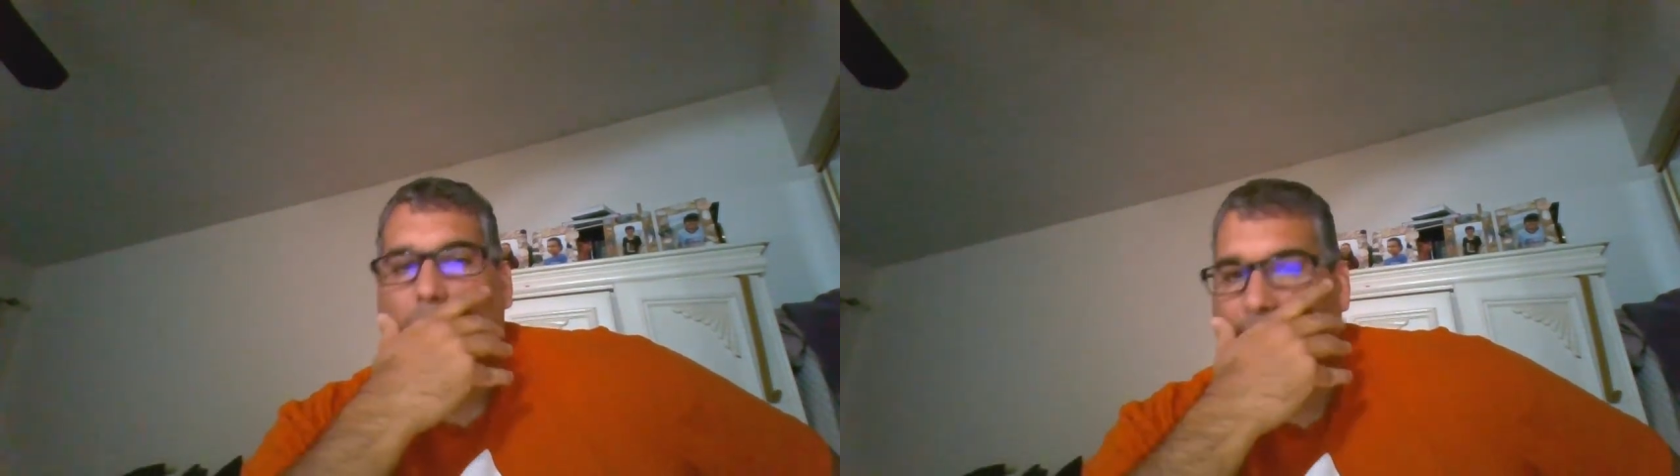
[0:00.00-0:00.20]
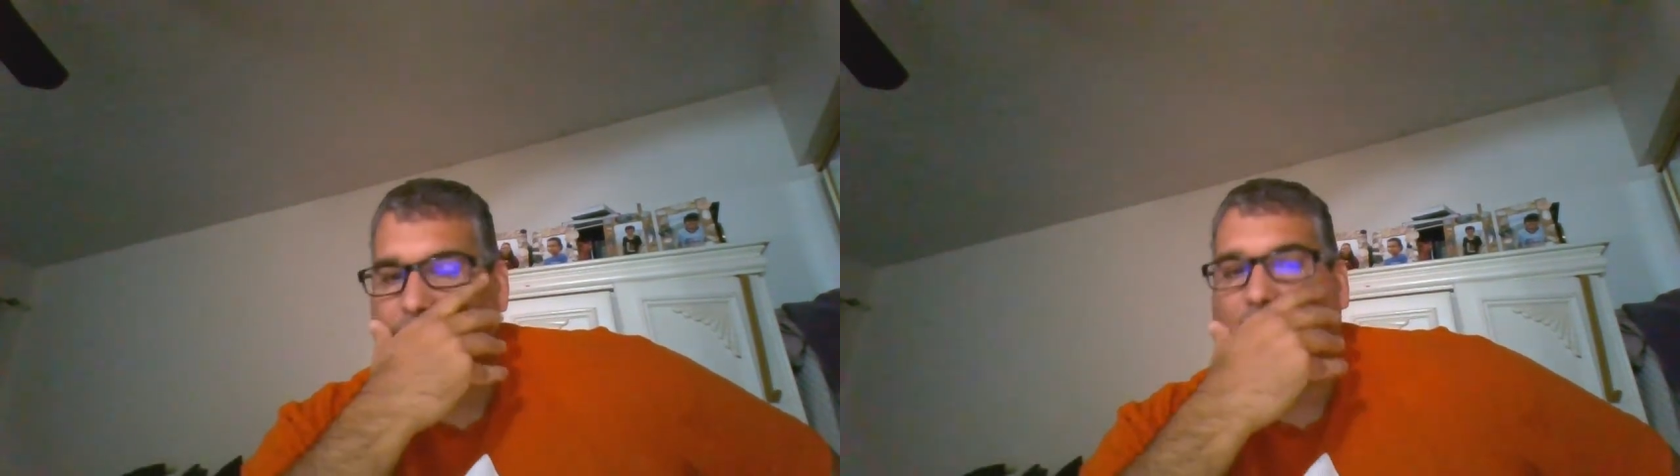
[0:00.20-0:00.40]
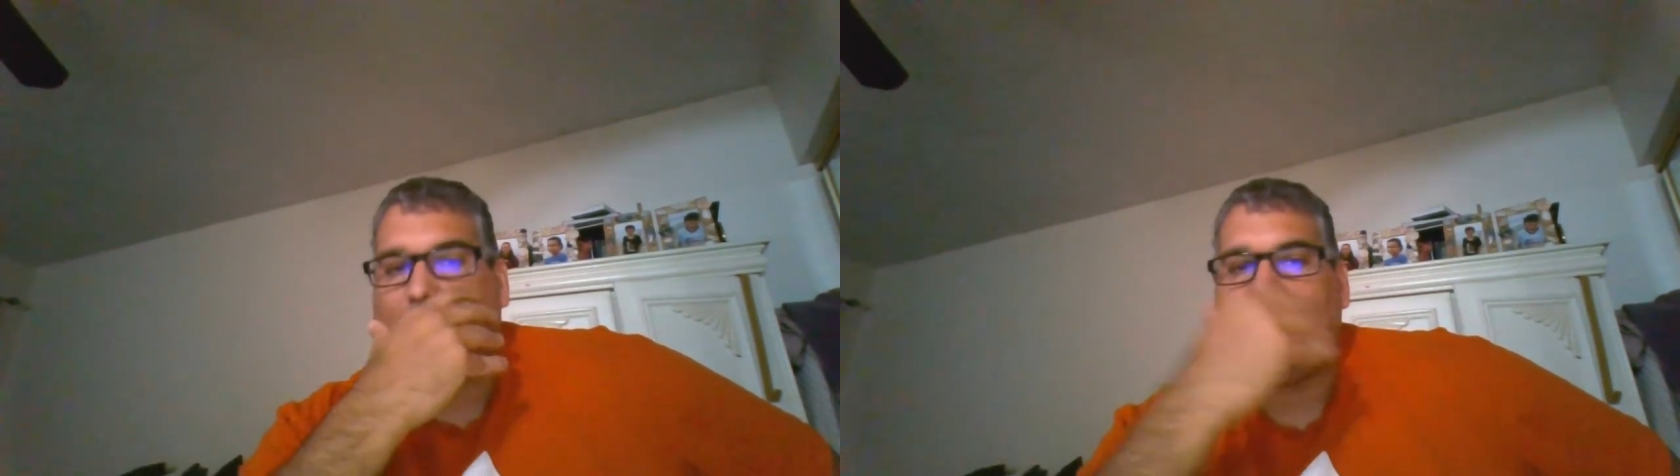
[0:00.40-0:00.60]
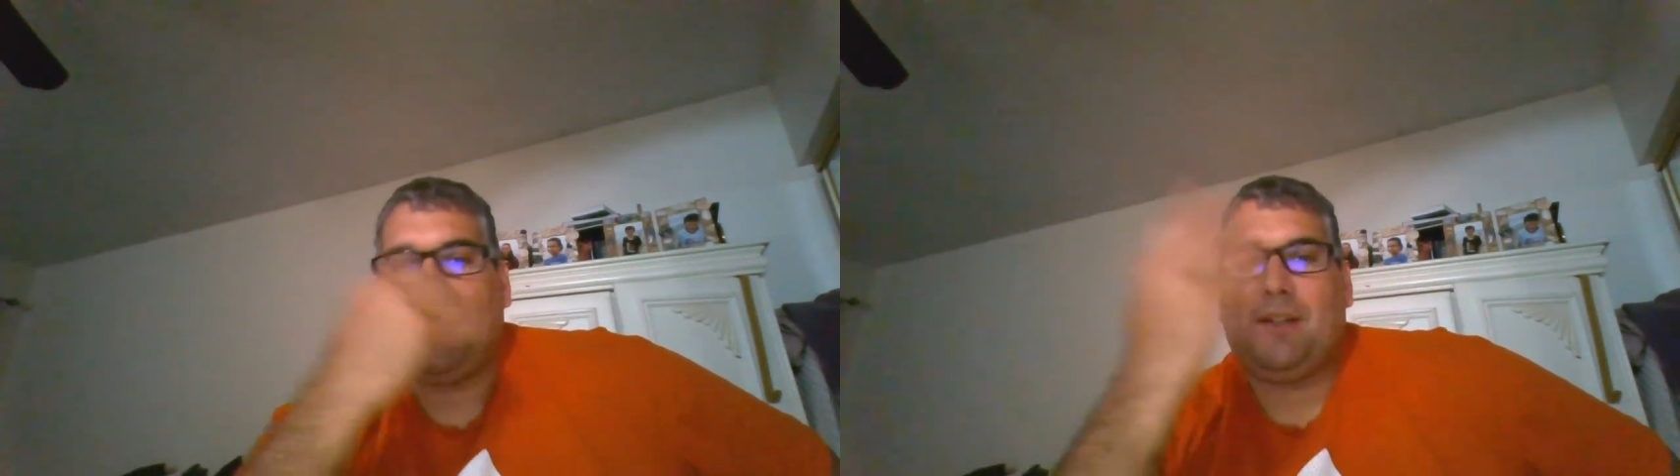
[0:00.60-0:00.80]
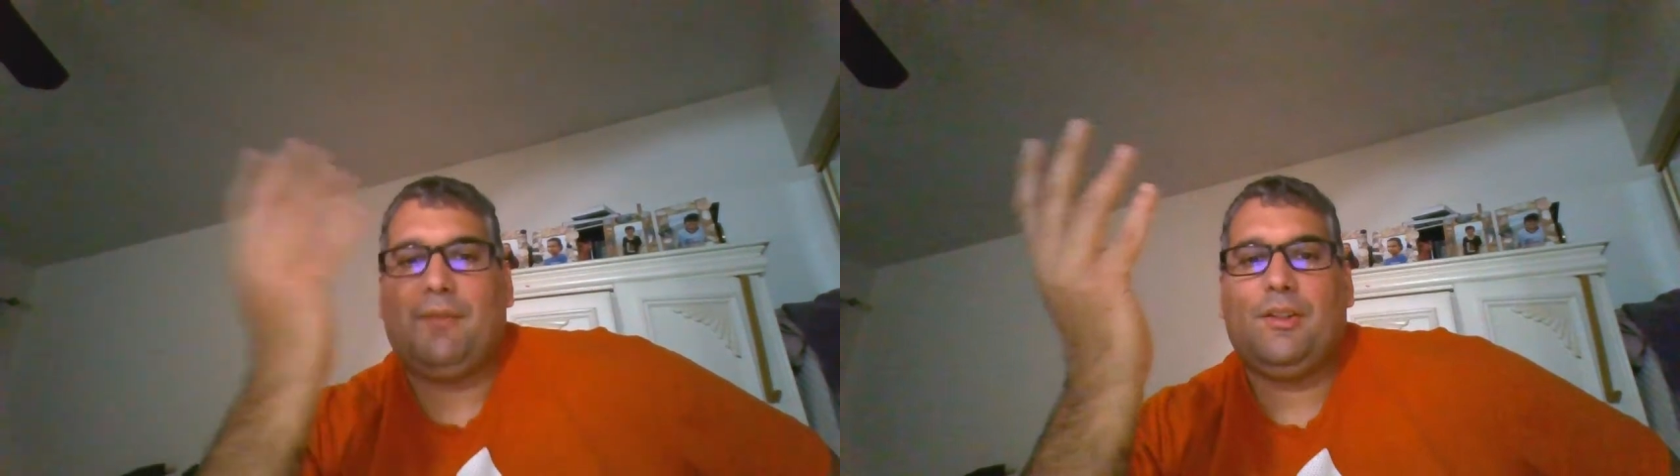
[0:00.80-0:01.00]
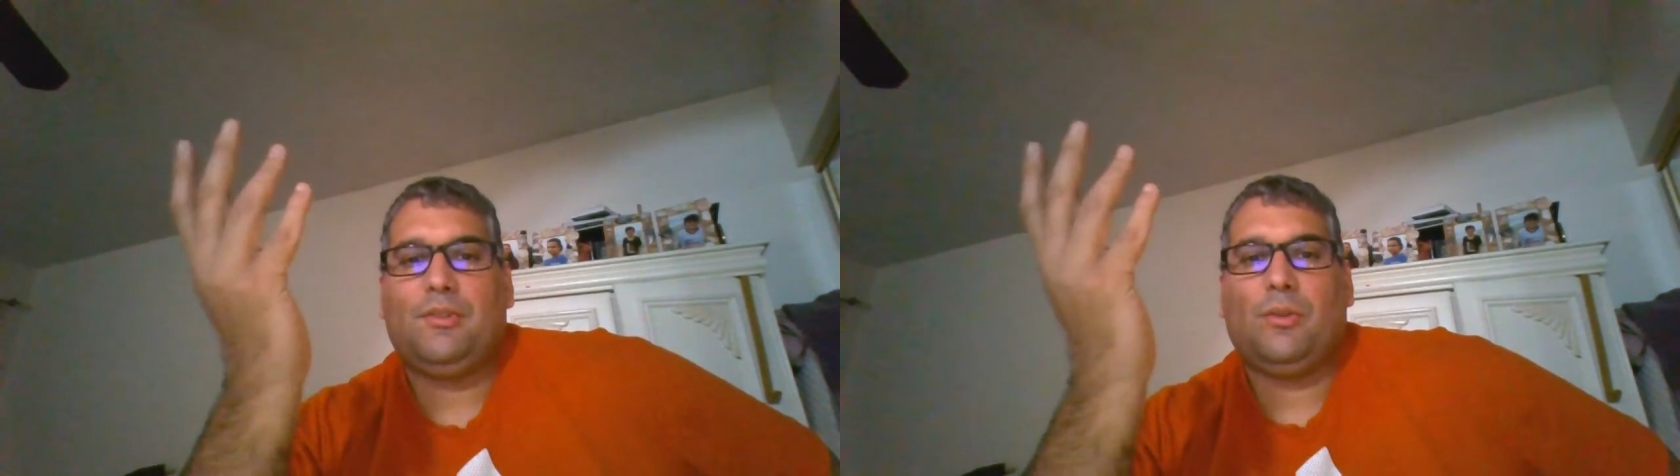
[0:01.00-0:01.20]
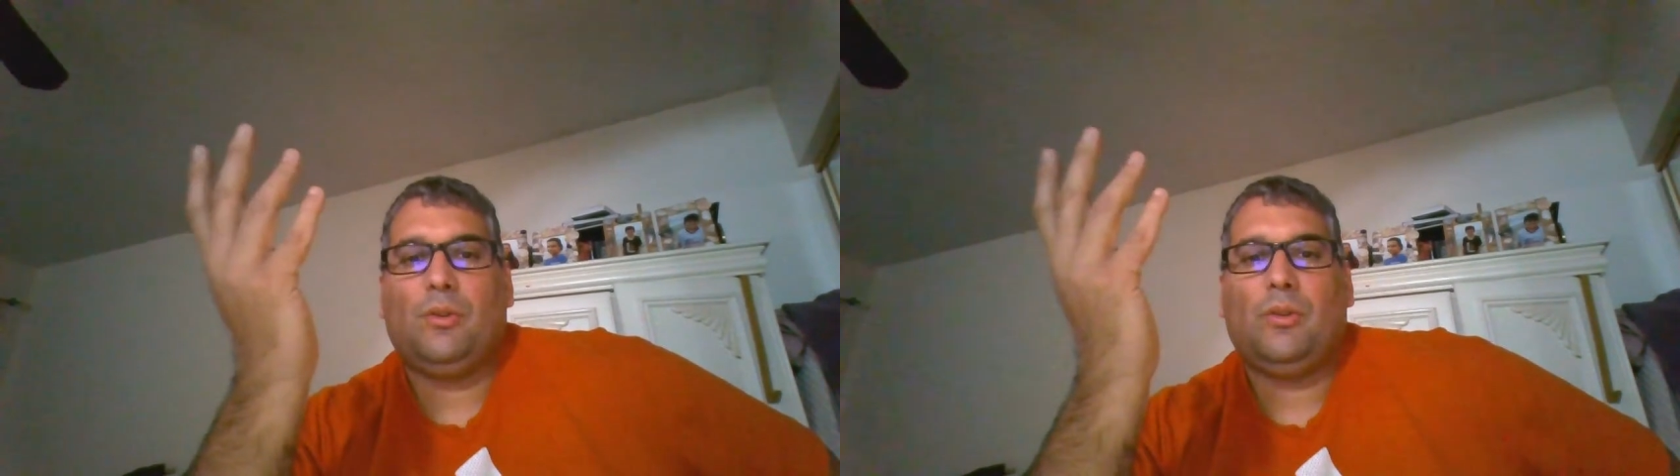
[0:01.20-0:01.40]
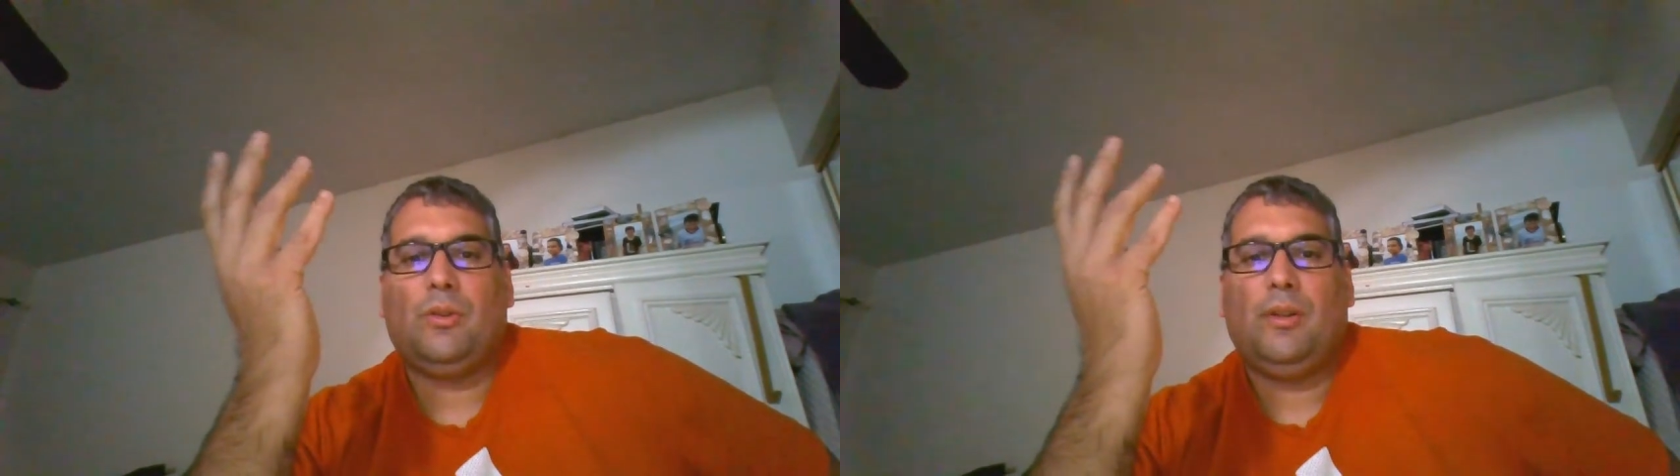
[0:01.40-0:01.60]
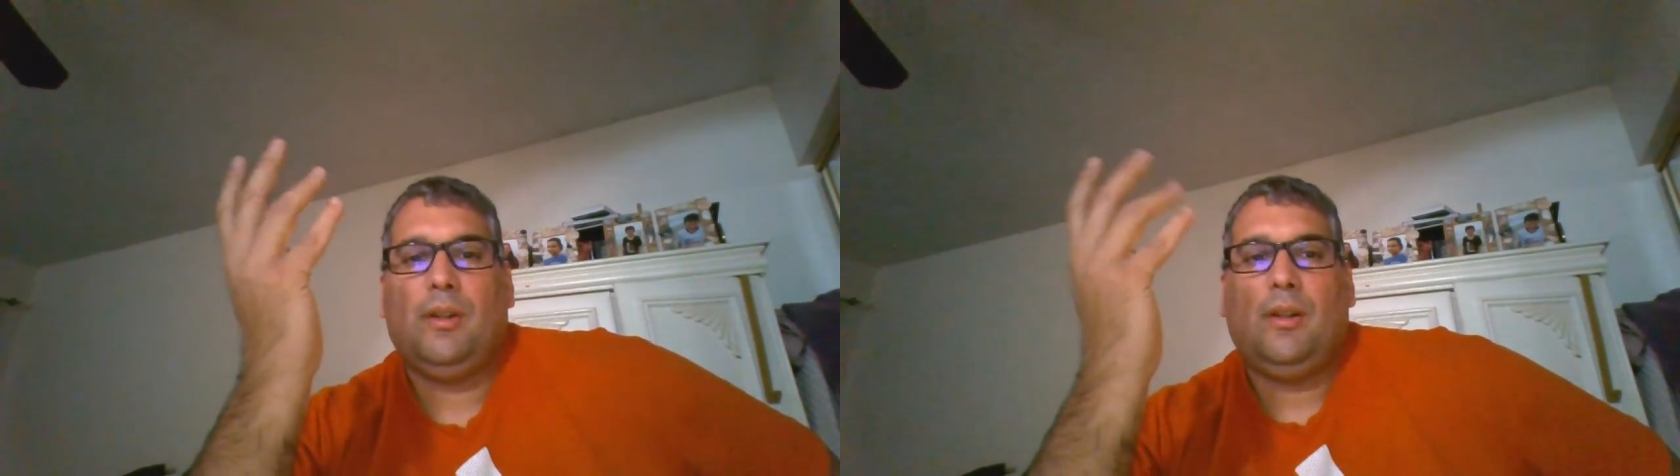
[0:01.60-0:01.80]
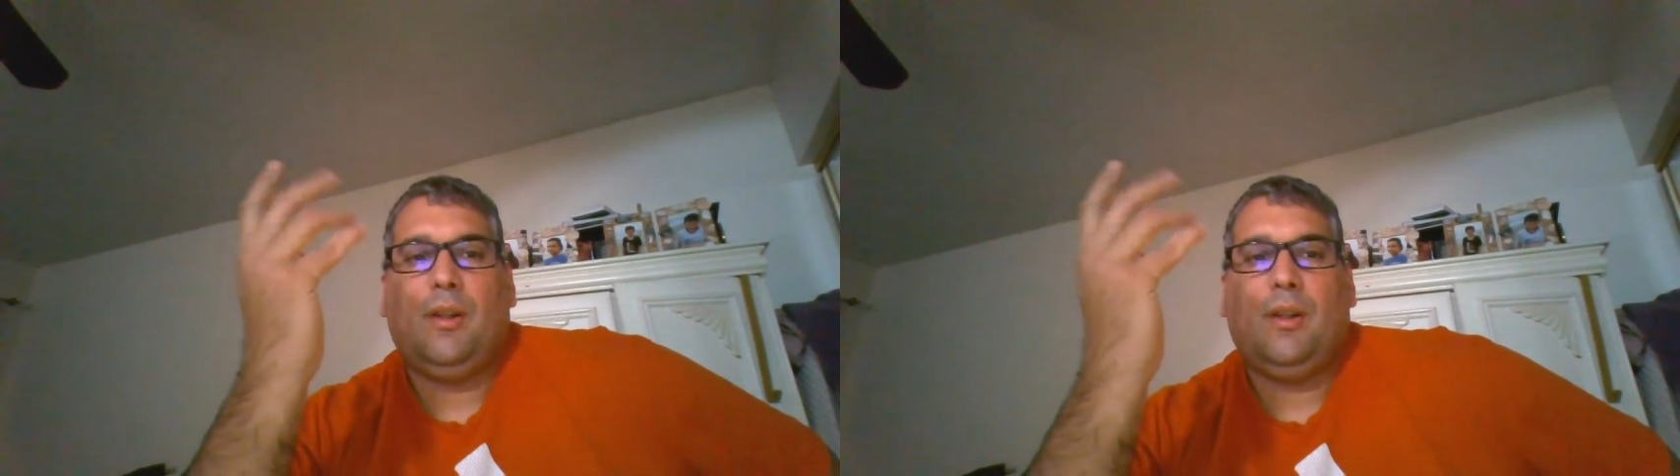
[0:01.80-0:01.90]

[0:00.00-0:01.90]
based off the individual,